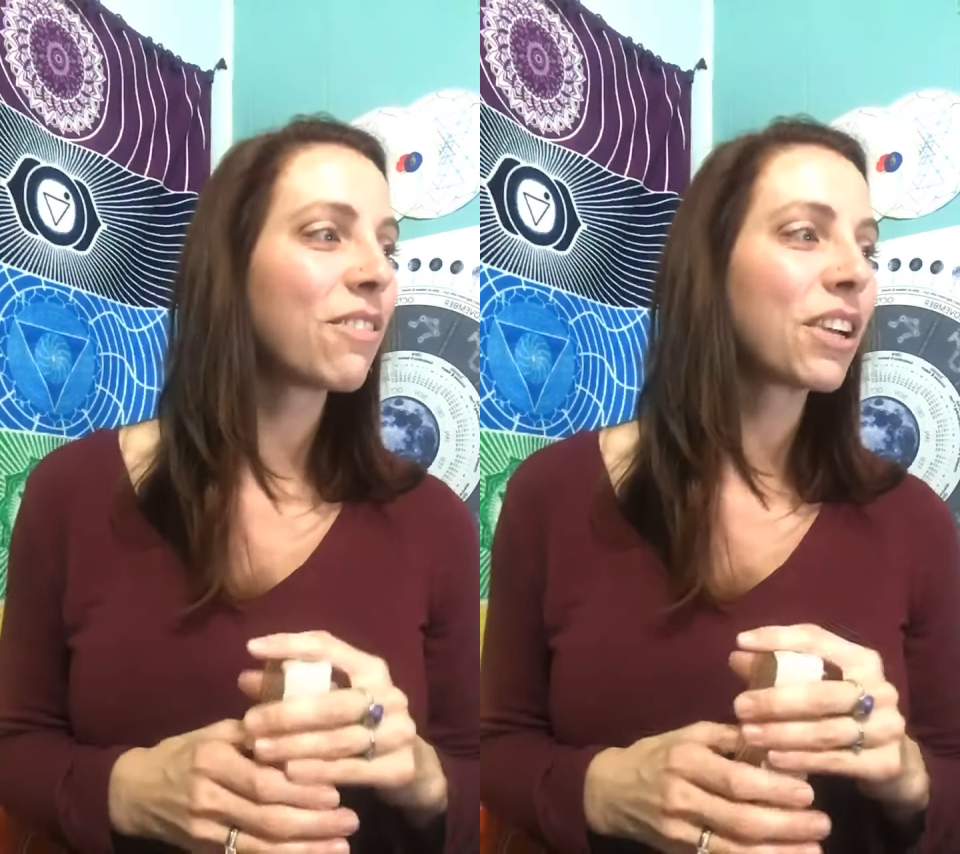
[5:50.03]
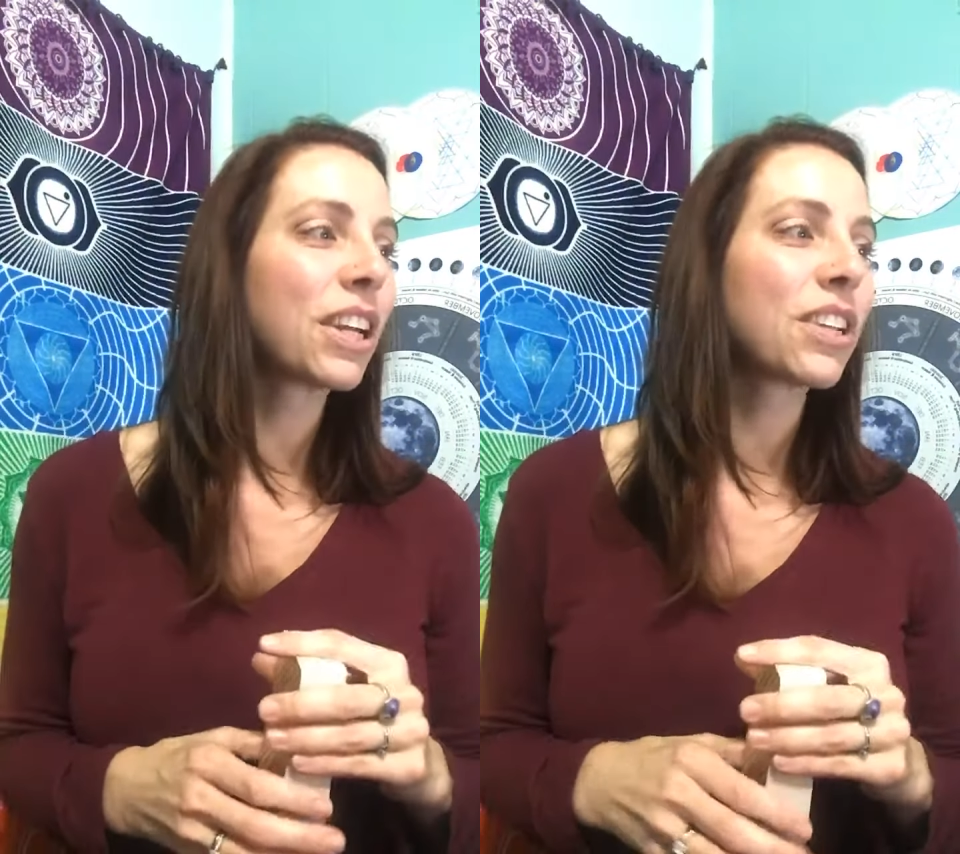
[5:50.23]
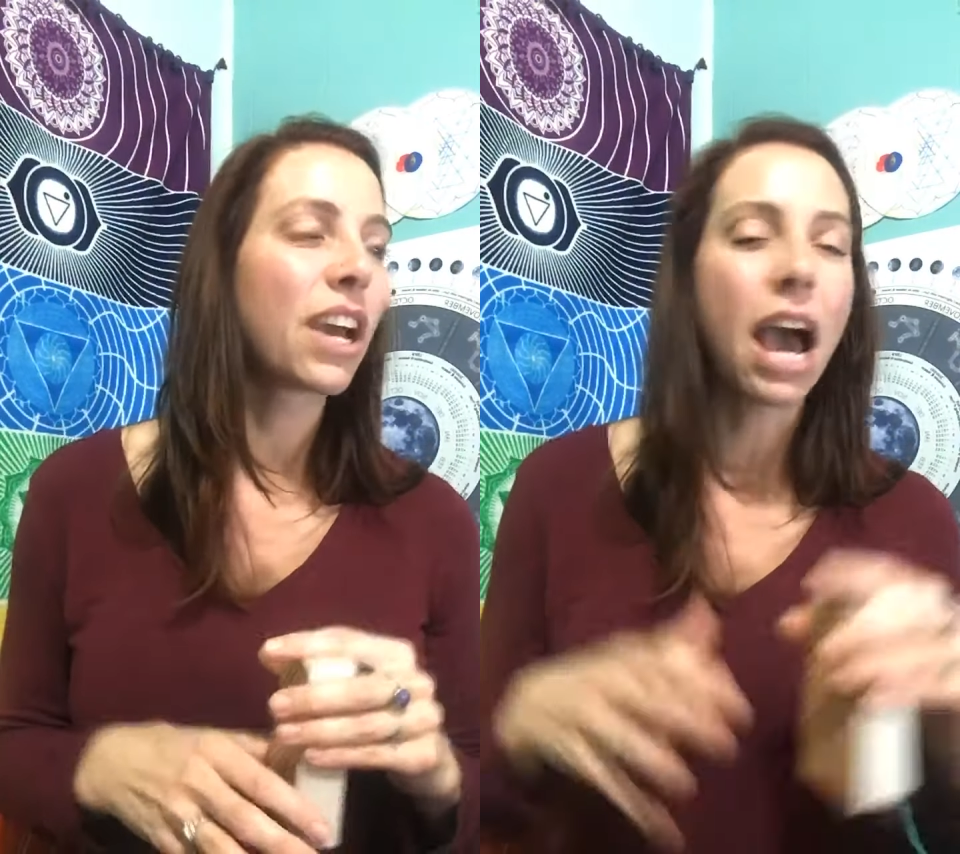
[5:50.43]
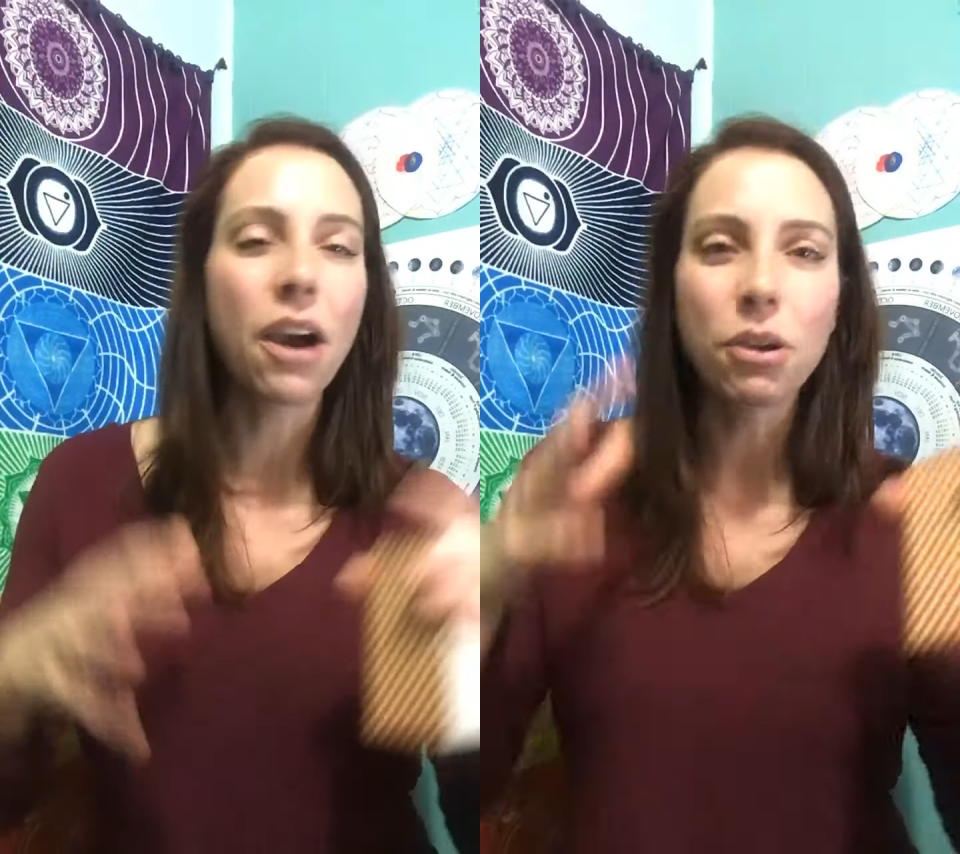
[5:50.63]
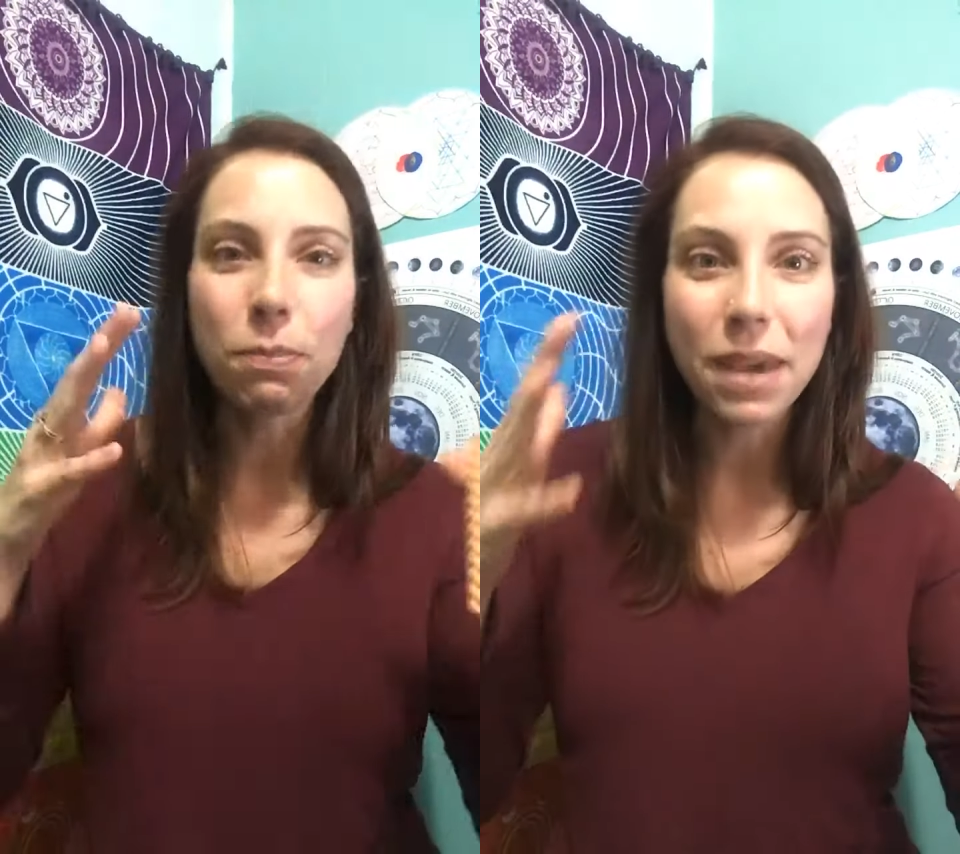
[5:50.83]
We're going to talk how
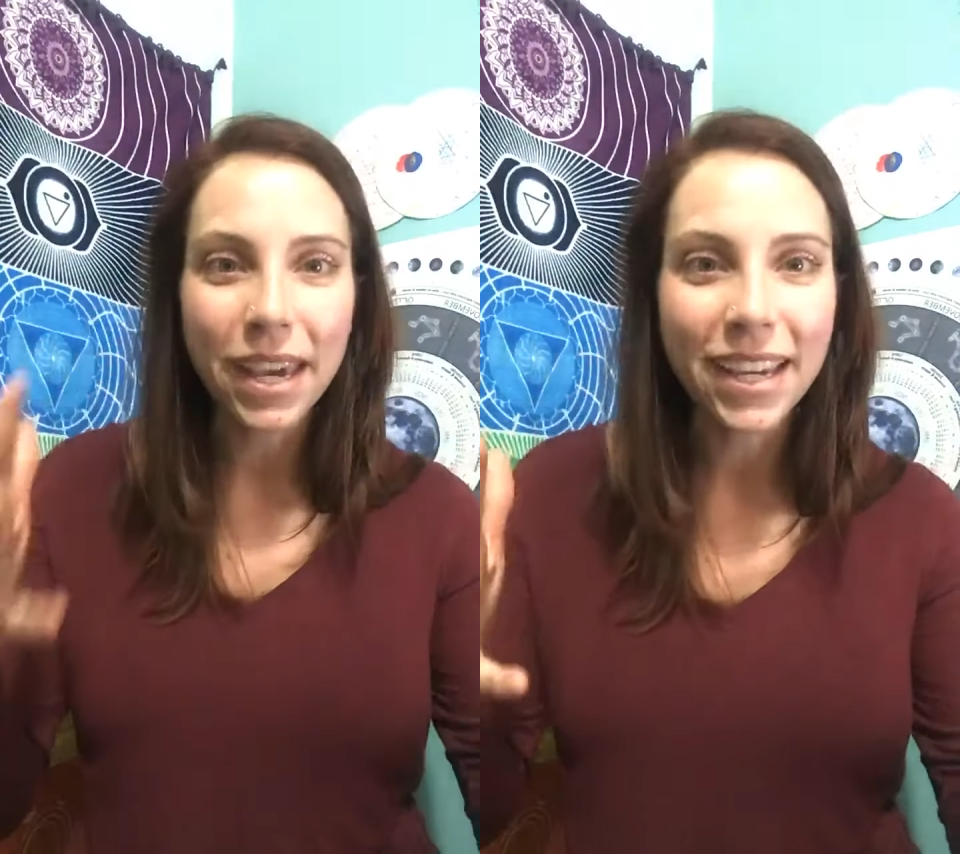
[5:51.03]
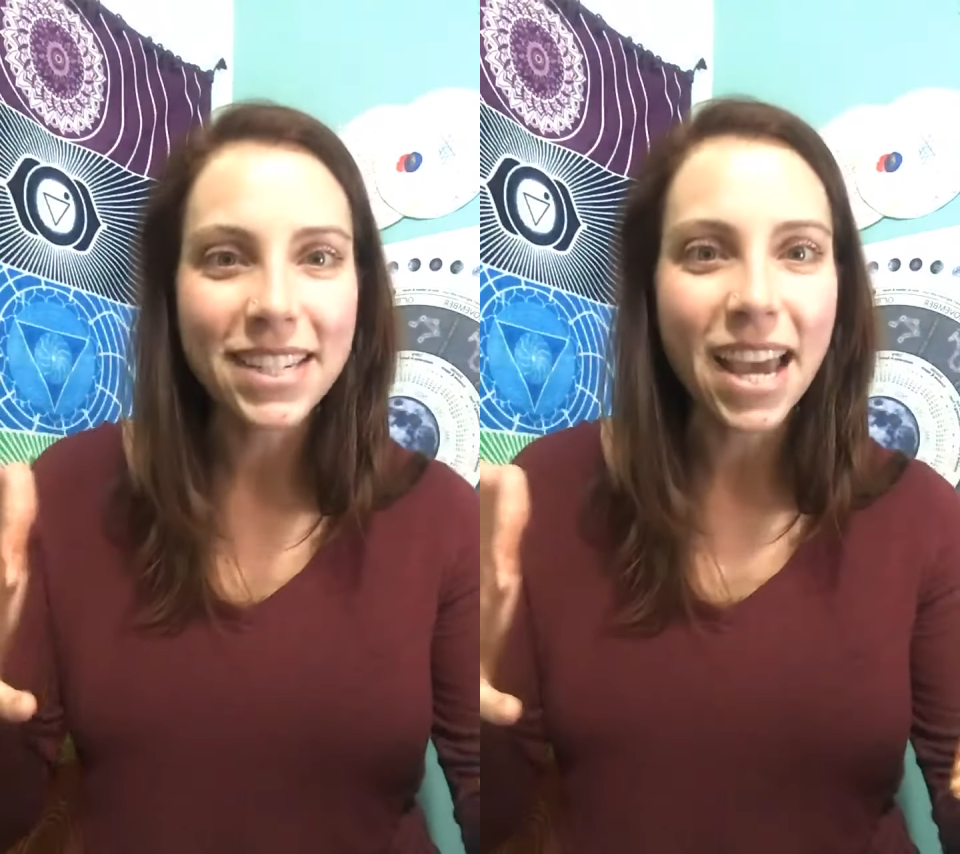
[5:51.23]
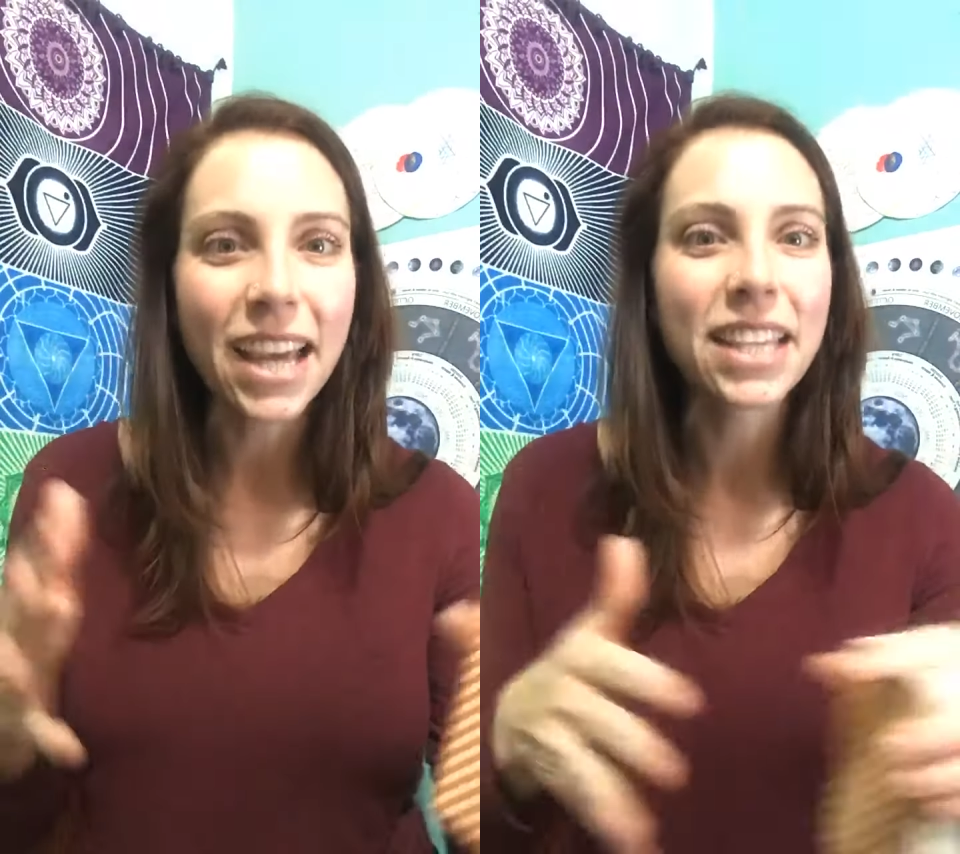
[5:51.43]
you pick a deck,